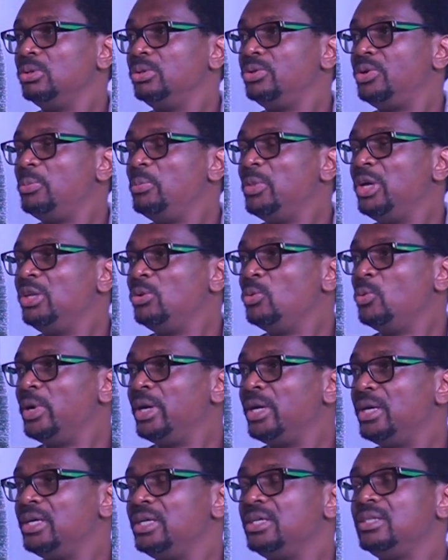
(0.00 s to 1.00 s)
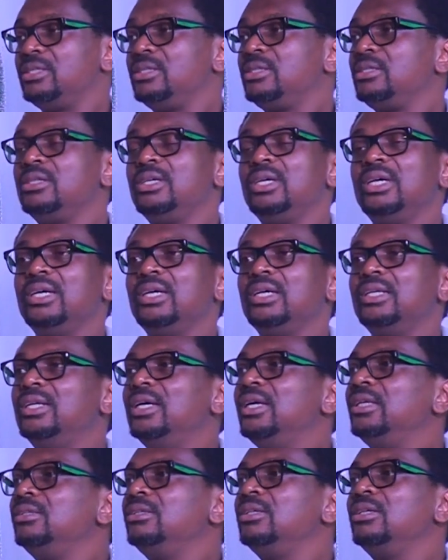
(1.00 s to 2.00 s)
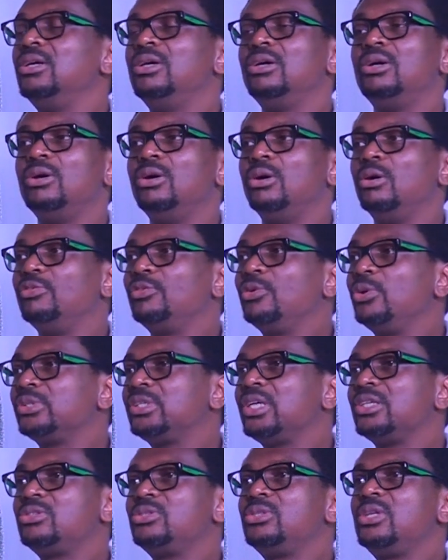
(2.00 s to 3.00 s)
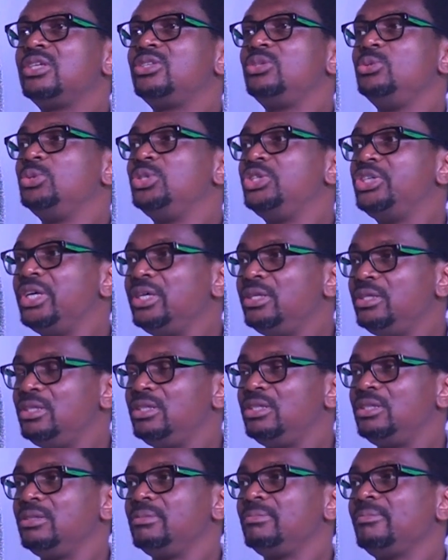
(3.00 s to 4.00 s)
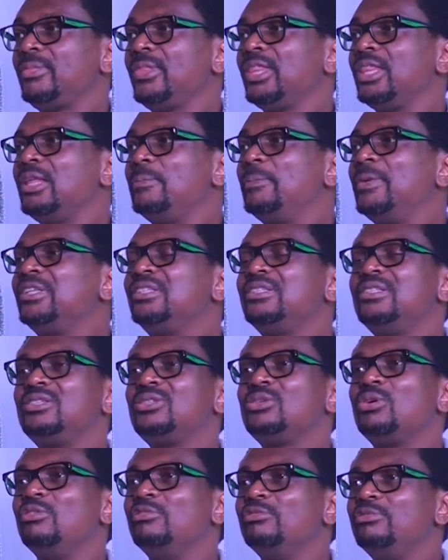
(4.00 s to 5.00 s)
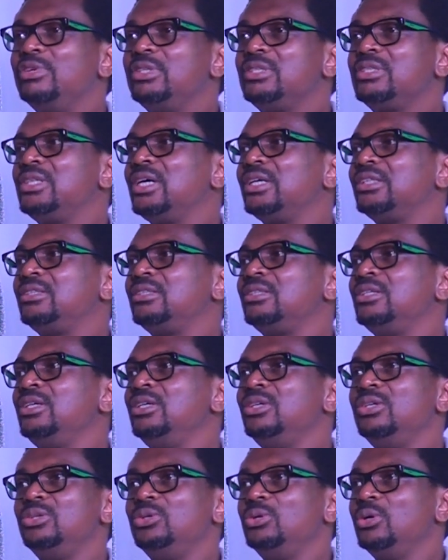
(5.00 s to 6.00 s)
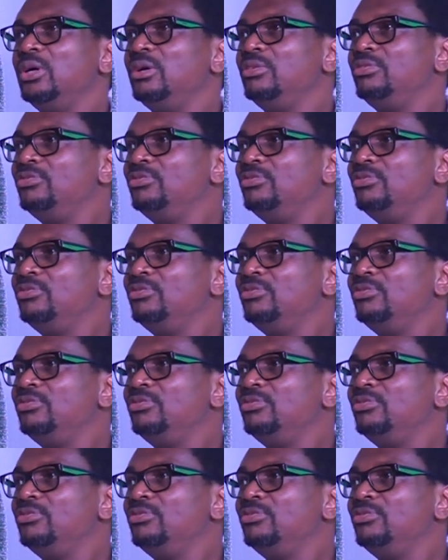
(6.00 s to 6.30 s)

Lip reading: remain the way he is, then of course, as soon as you change, the person is convinced that you're a